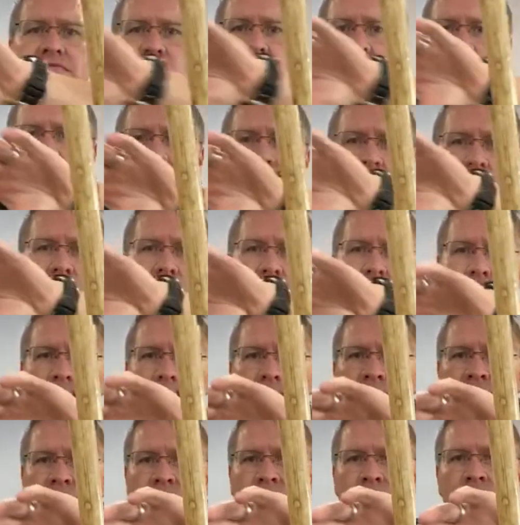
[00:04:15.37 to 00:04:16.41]
the right
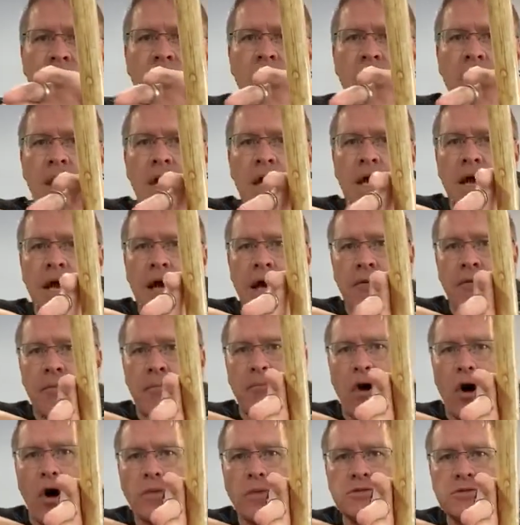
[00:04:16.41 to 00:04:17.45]
arm. And the
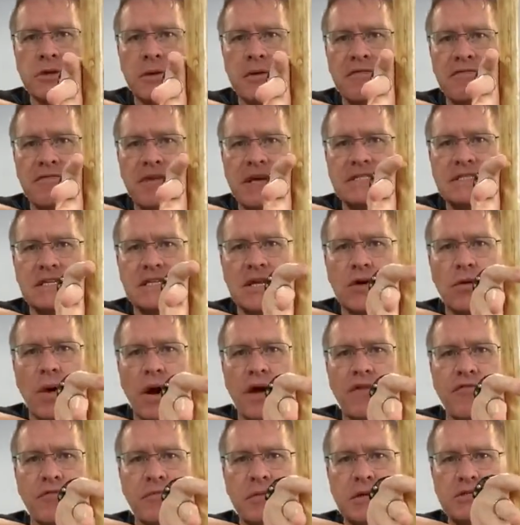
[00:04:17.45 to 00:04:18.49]
palms are going to be facing away
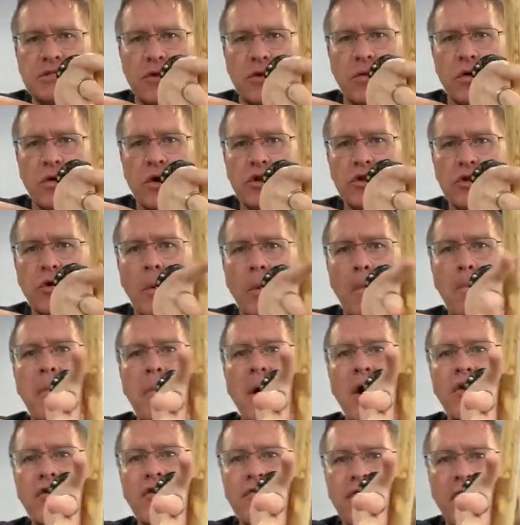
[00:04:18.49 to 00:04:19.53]
from each other. We're going to do a
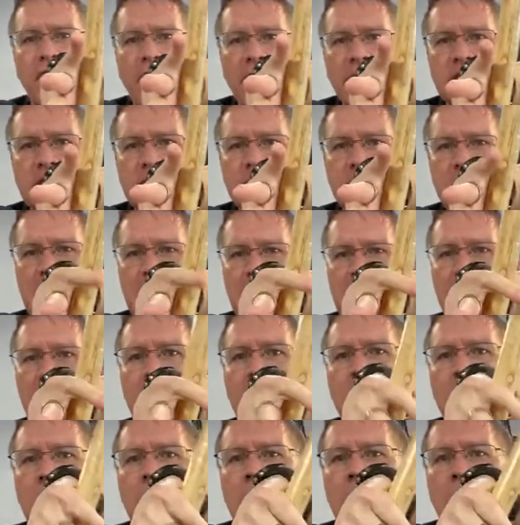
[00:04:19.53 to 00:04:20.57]
butterfly spin.
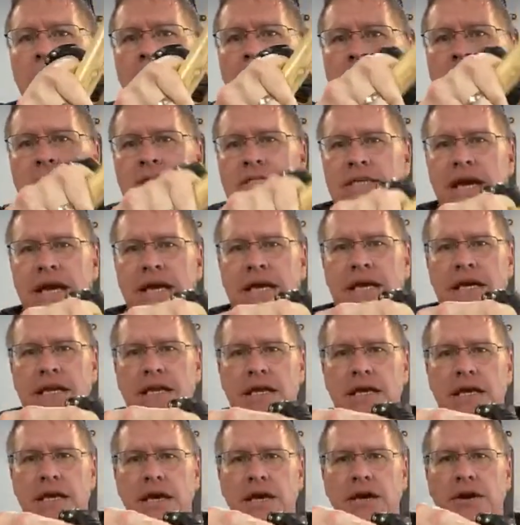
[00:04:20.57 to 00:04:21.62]
Take it
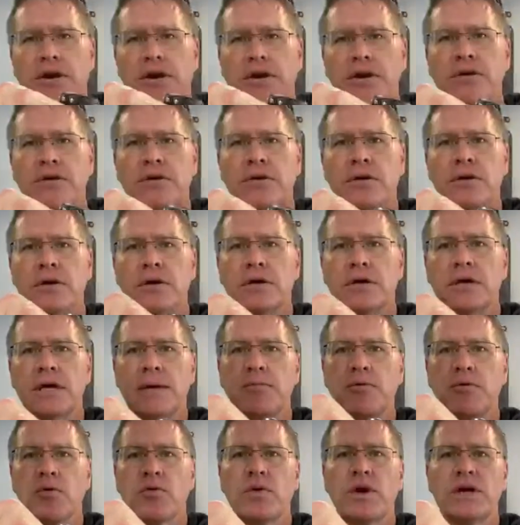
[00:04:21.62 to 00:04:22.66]
here. Keep
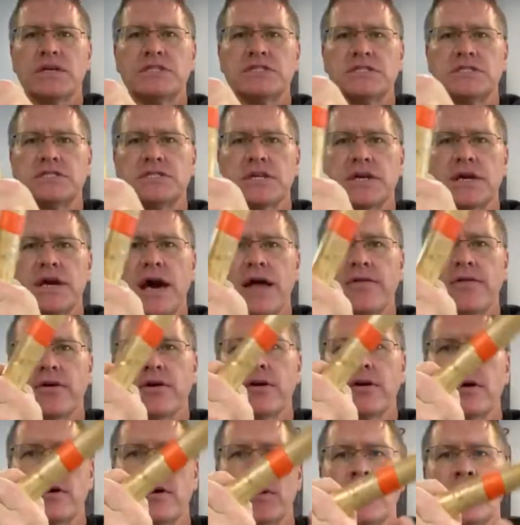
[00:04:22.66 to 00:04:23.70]
your wrists
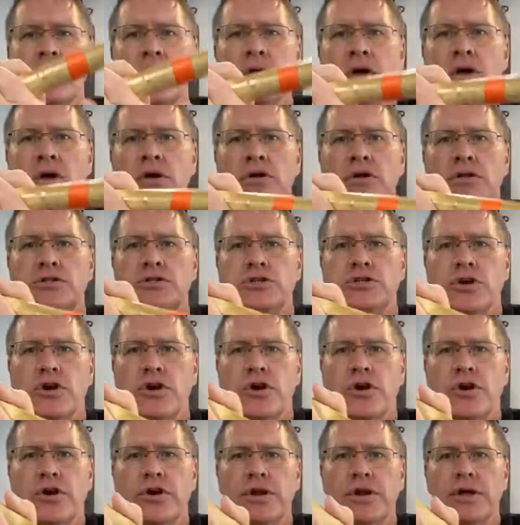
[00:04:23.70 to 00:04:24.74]
together.
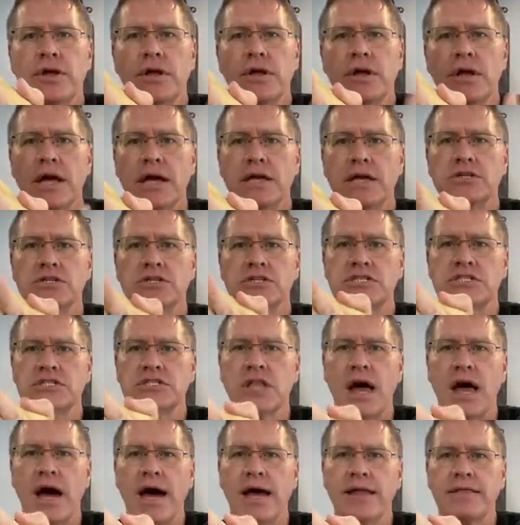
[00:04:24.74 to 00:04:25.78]
Turn and just
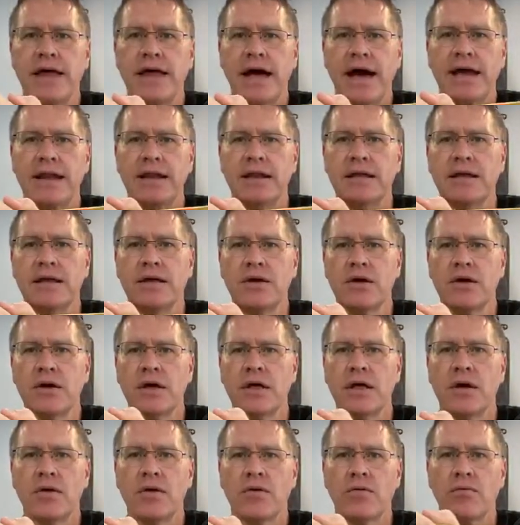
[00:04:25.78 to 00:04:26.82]
slide that
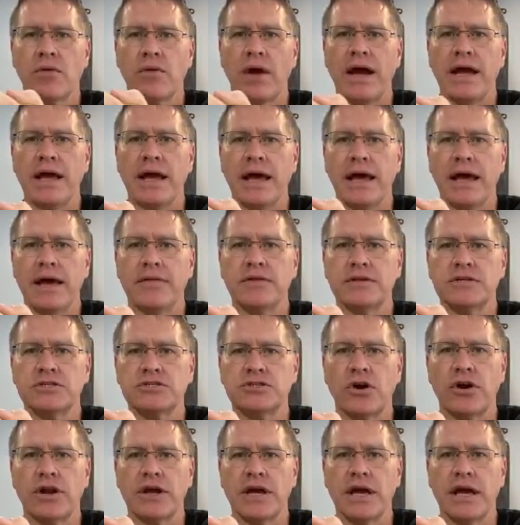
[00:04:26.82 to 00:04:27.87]
right hand, the
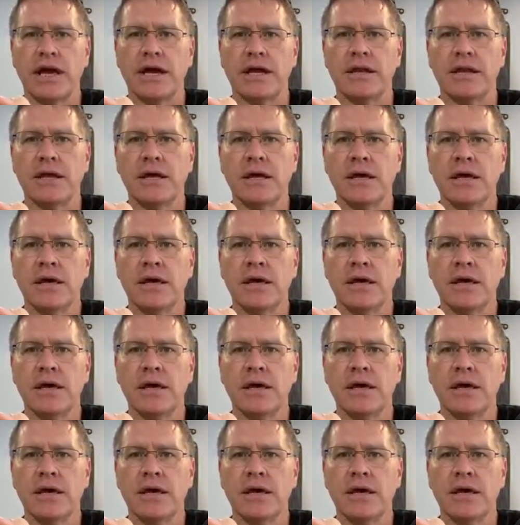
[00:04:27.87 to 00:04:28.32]
starting hand,